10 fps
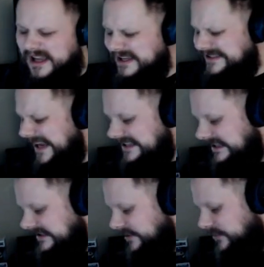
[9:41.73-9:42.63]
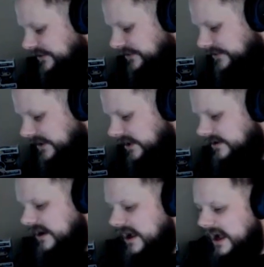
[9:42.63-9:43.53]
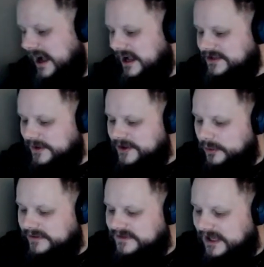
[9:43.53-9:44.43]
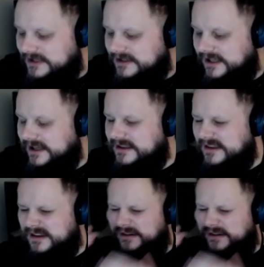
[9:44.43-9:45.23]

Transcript: Technically we're new to her. So I know we've done like the